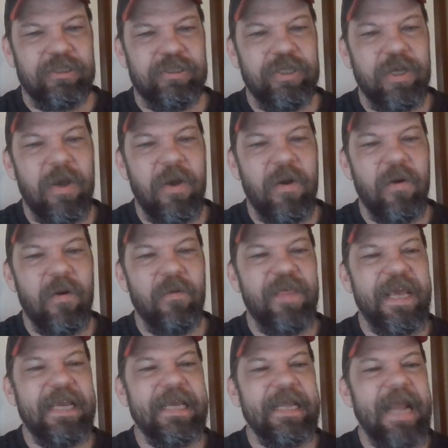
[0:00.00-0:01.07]
So
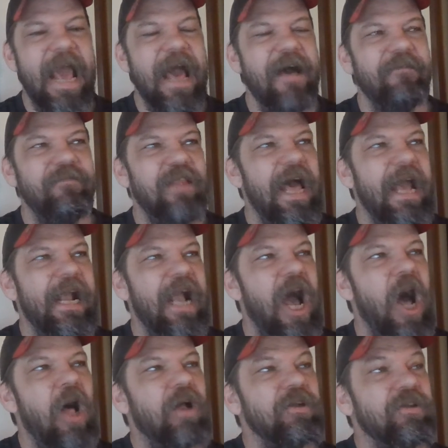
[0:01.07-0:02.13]
they could have like
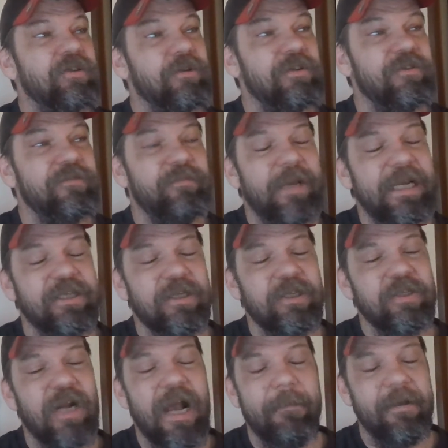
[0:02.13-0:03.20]
all sorts of major
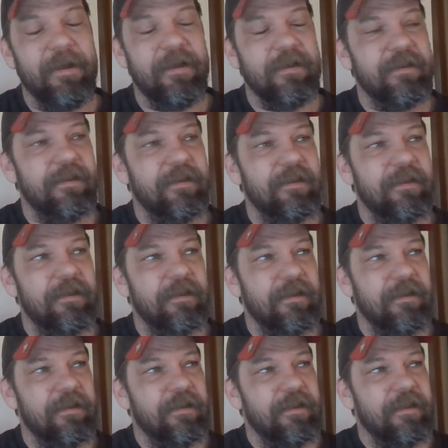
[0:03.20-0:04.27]
drama.
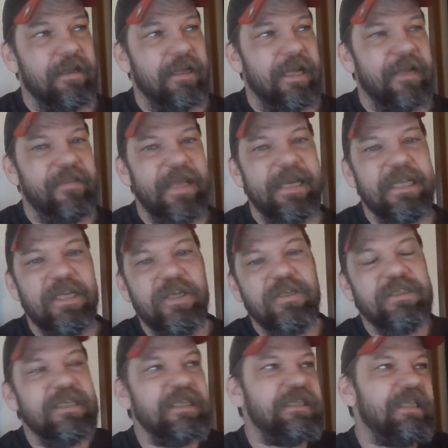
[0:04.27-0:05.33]
And they could
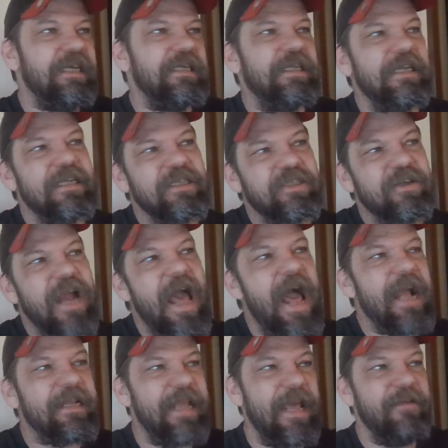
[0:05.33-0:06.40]
use this thing to
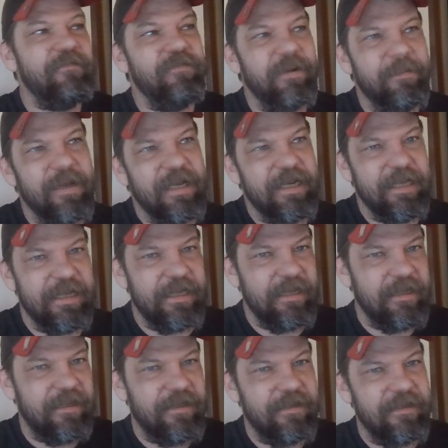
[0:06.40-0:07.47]
distract everybody
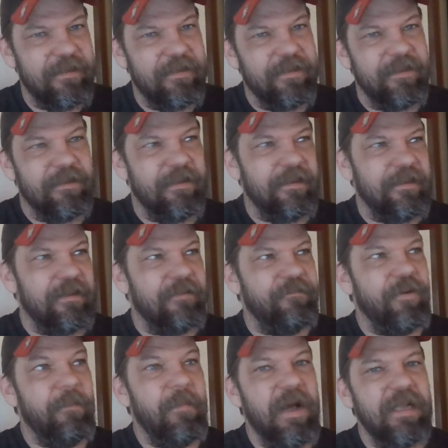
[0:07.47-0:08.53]

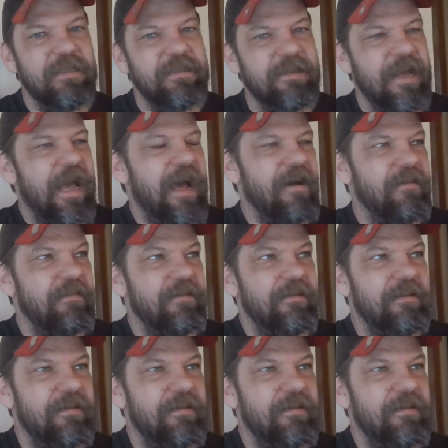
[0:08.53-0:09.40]
for months now.